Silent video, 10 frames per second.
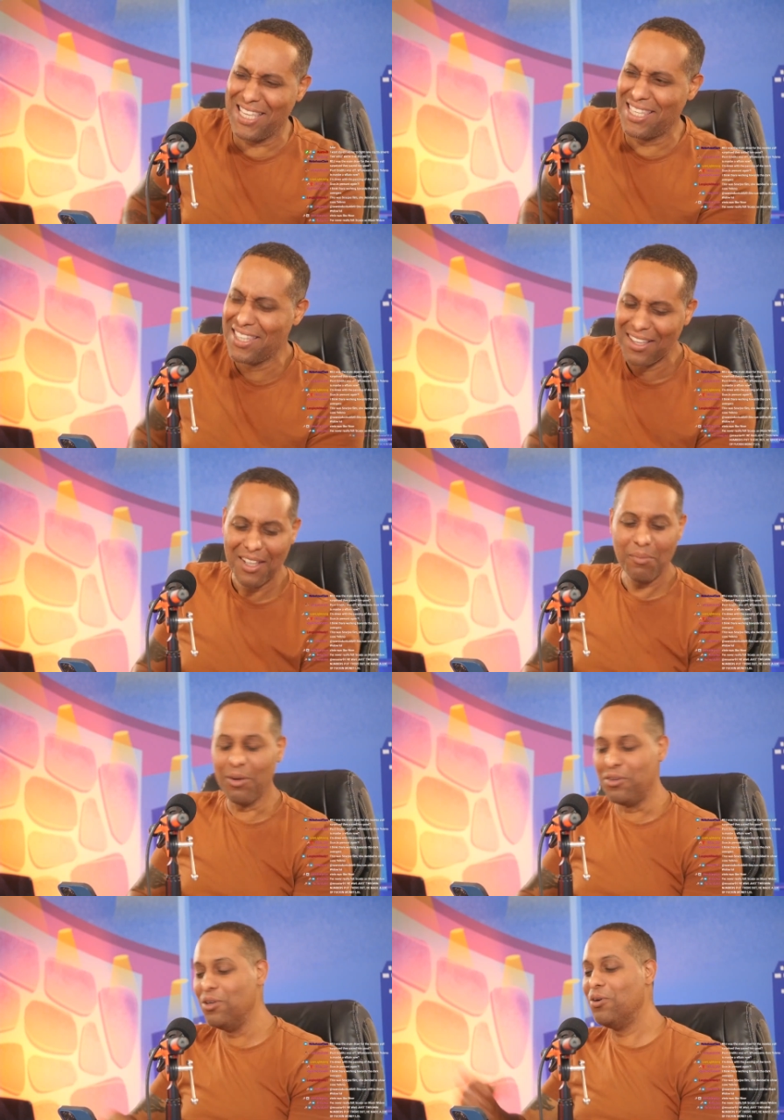yeah.
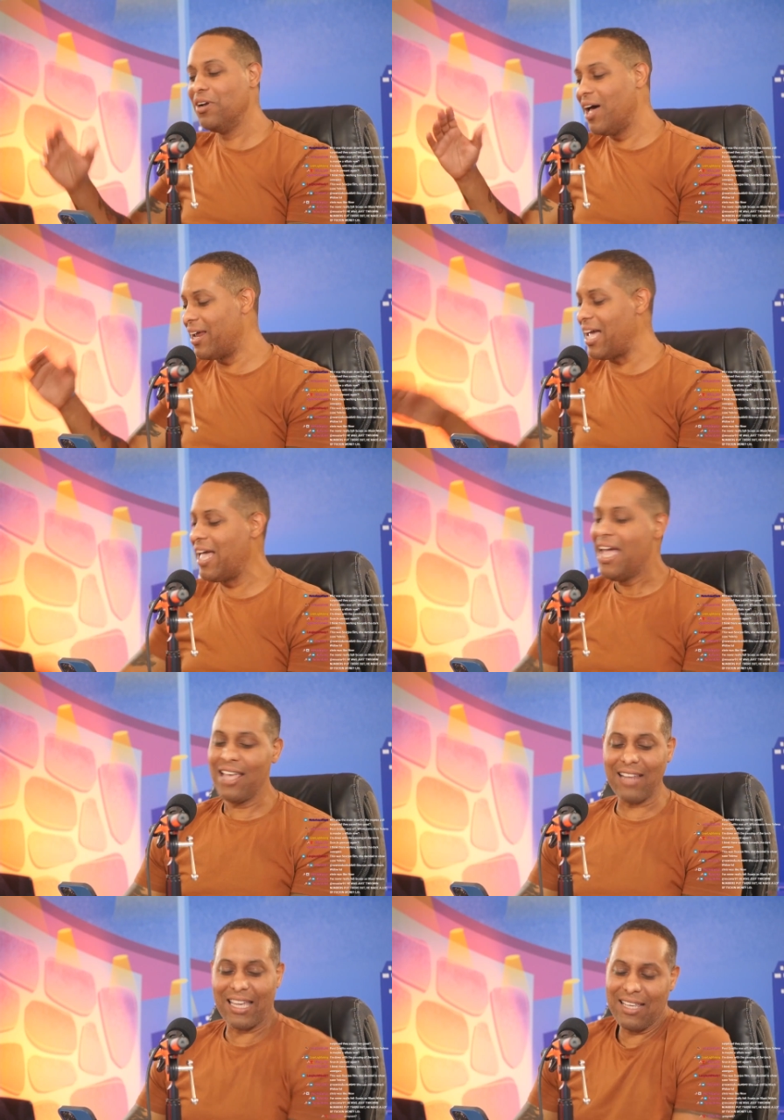will do it. Yeah,
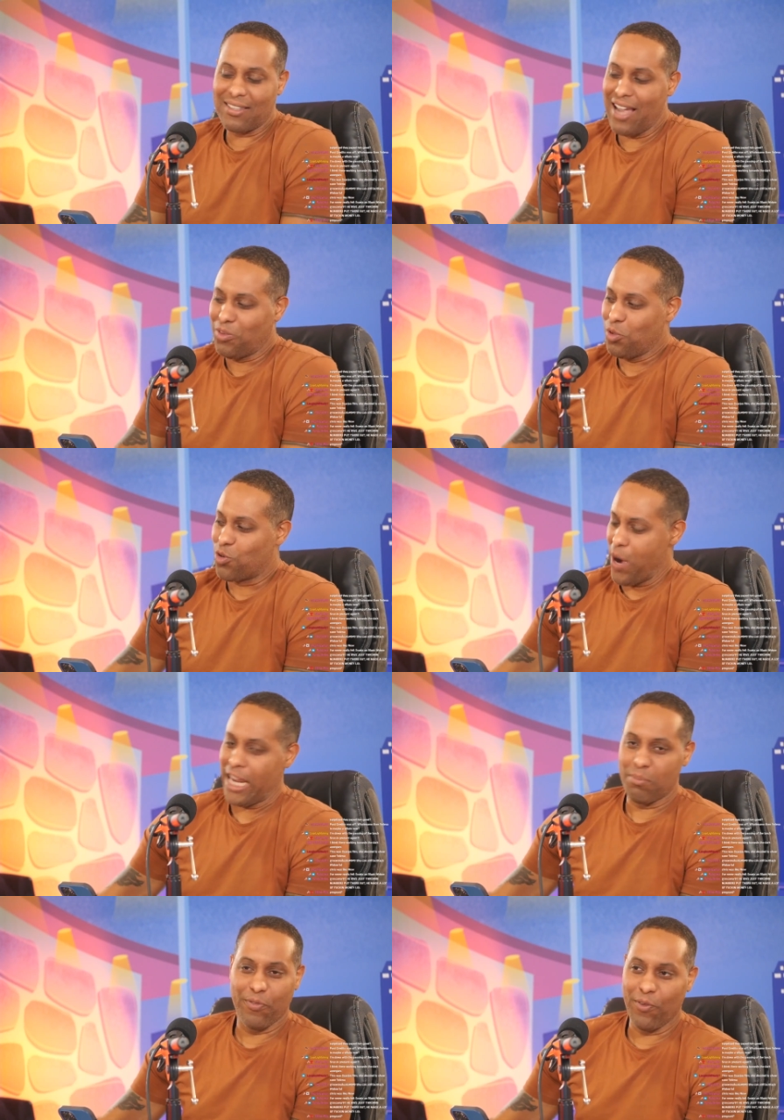it's like he just got through
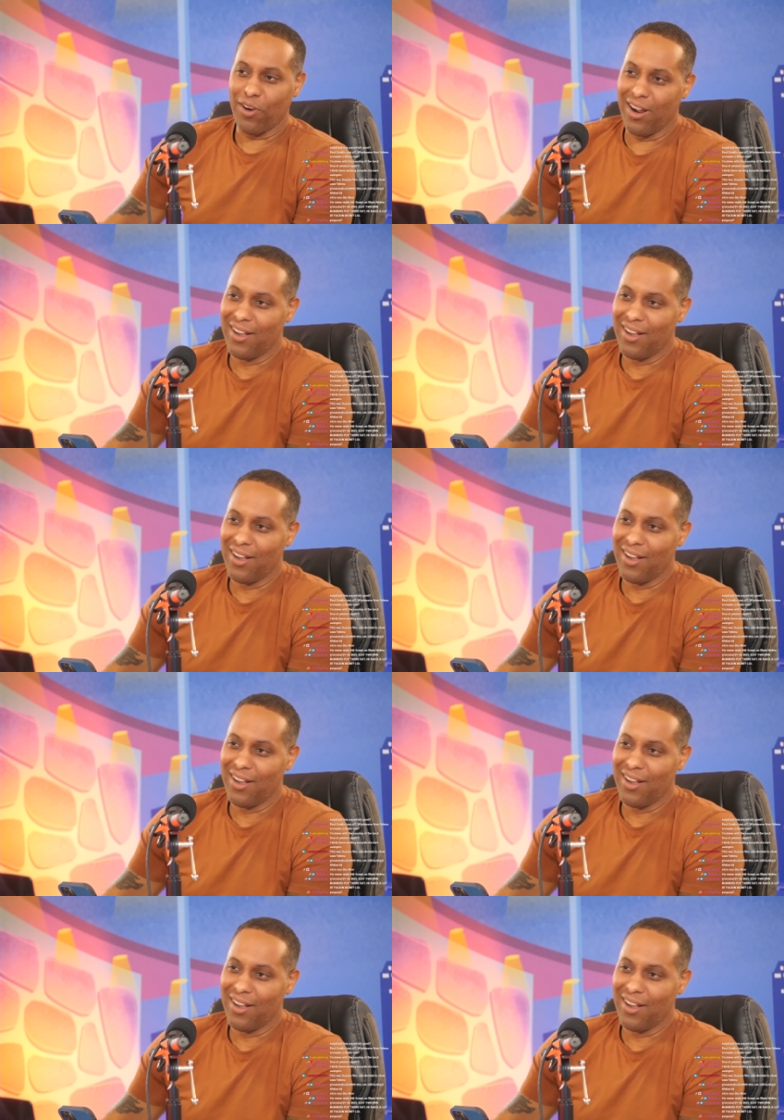drinking before,